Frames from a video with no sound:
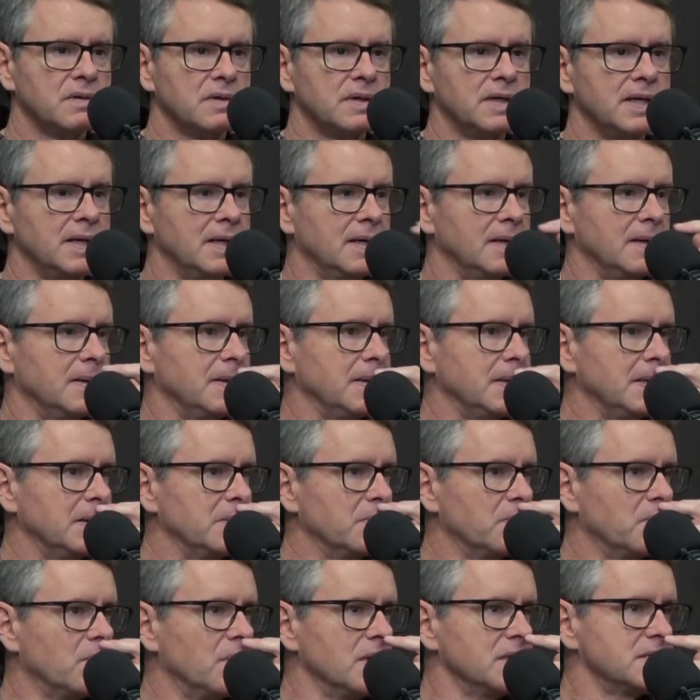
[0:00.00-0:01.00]
And it
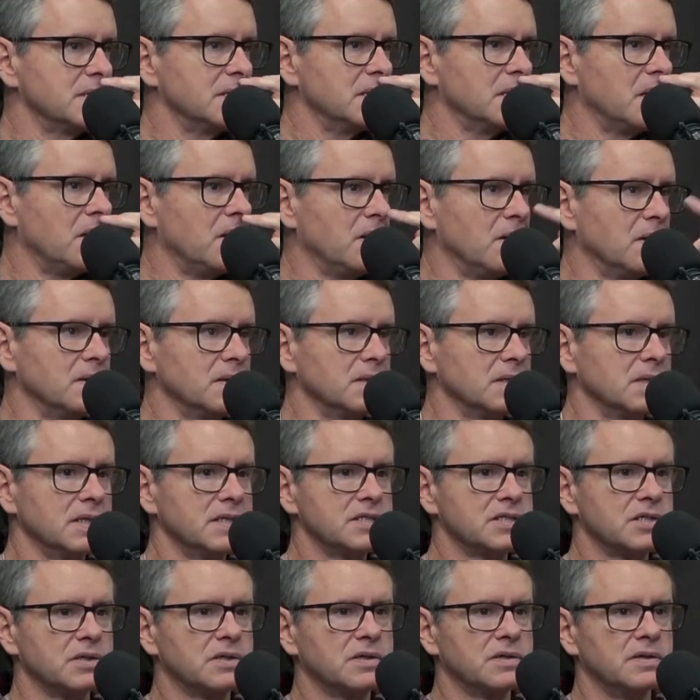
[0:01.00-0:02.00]
wasn't all
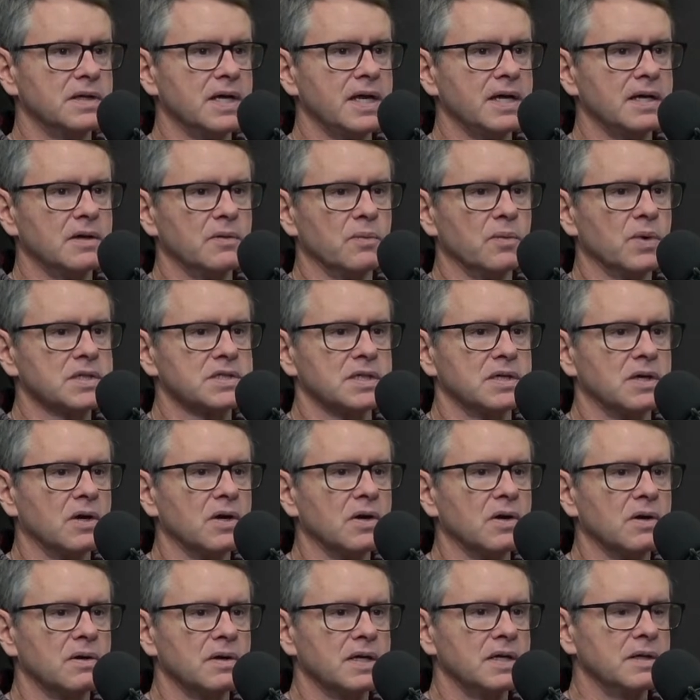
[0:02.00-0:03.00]
Elisa Cunane. It wasn't
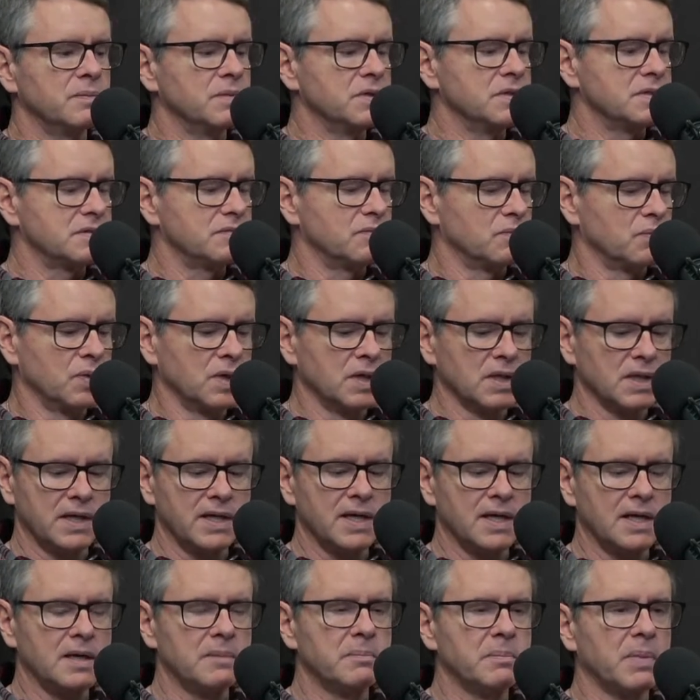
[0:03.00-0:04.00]
her. It was really
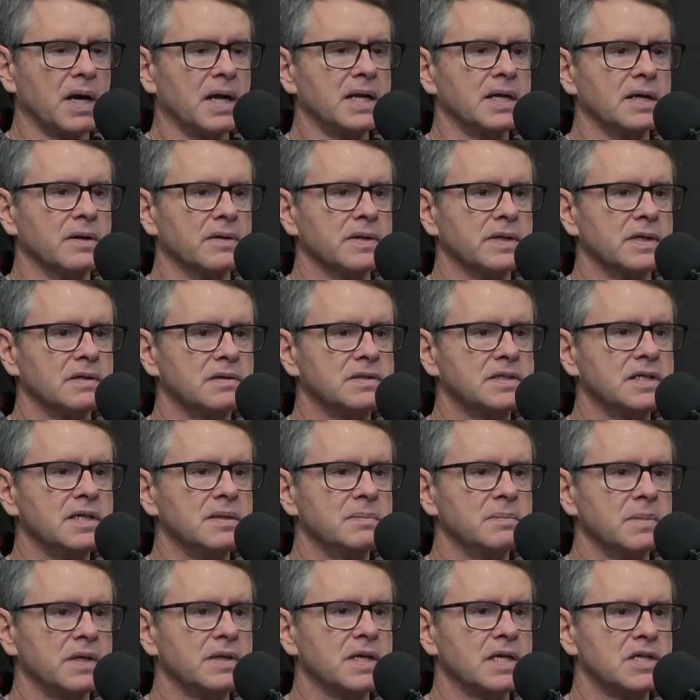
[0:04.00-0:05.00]
anybody on their
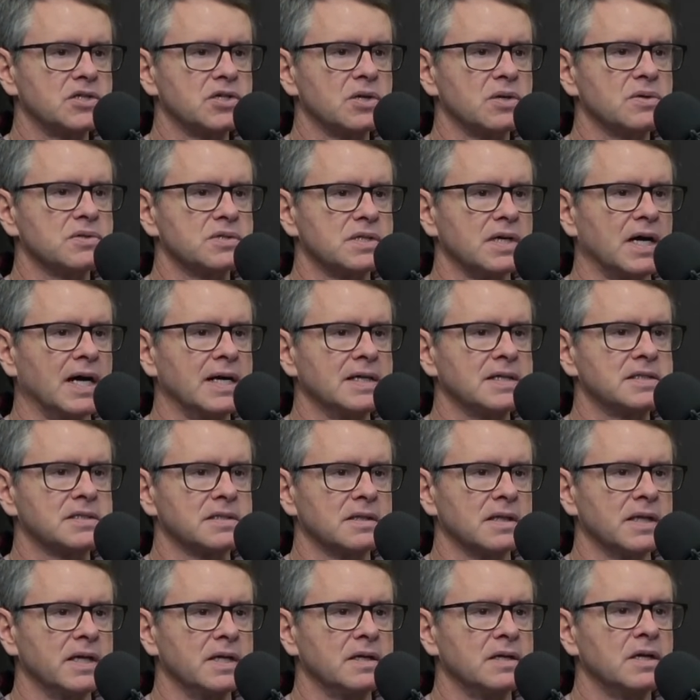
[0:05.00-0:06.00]
team that they chose to
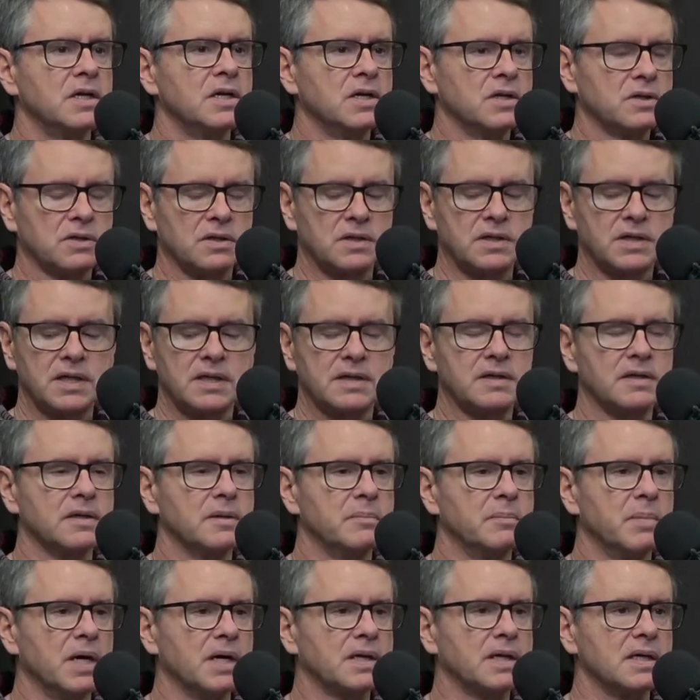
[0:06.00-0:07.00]
isolate could get to the
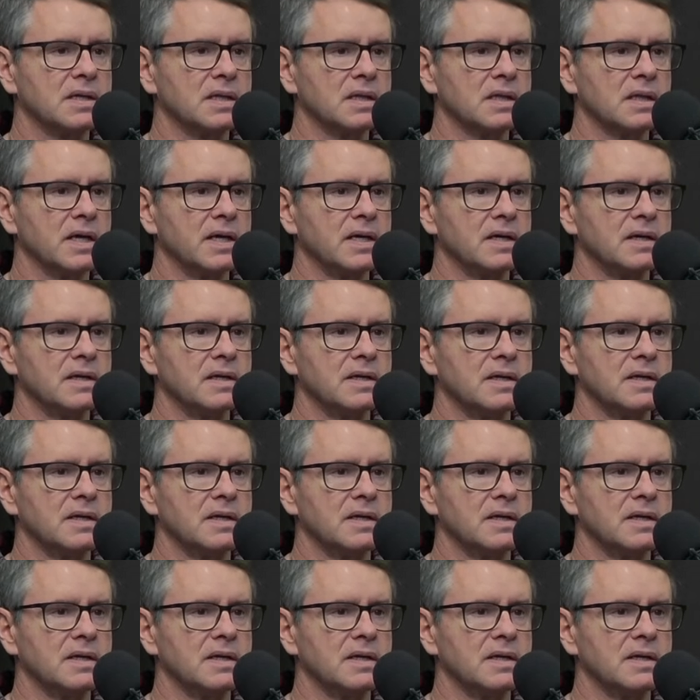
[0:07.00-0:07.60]
bucket and lay it in.